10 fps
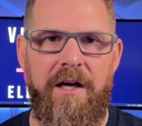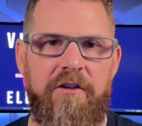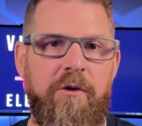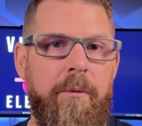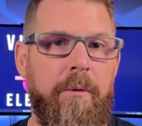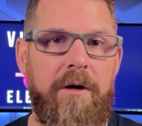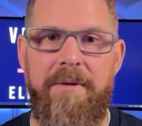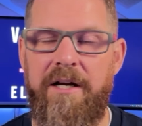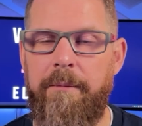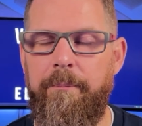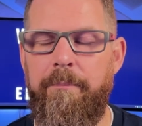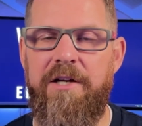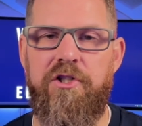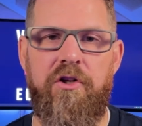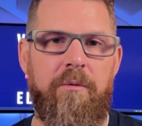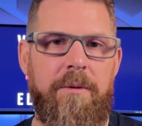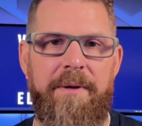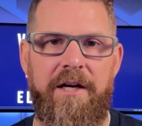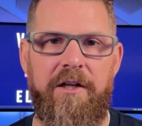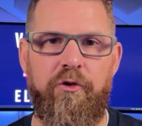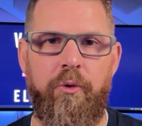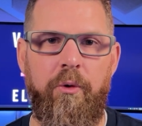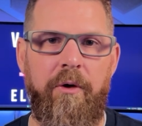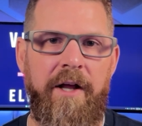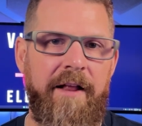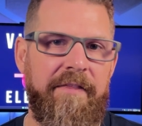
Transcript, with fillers: And so we want to make, make sure that we pick a tool